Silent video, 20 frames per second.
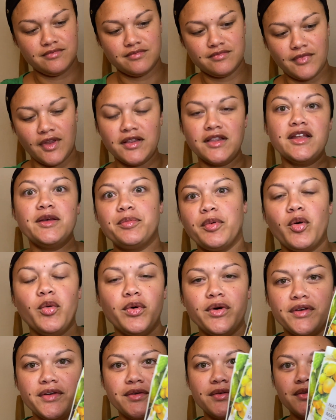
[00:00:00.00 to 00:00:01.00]
lip
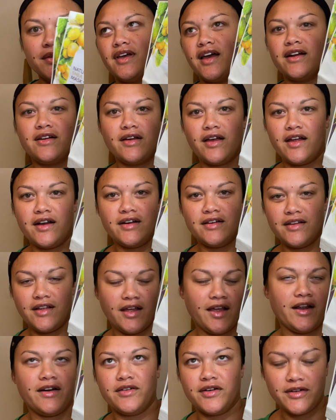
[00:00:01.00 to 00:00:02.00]
oil. I
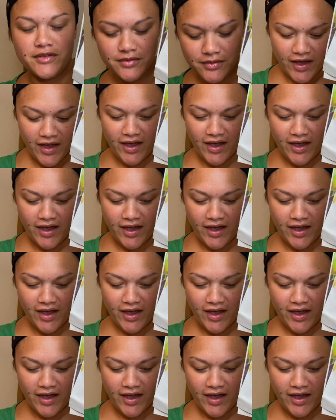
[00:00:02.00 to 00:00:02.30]
don't know.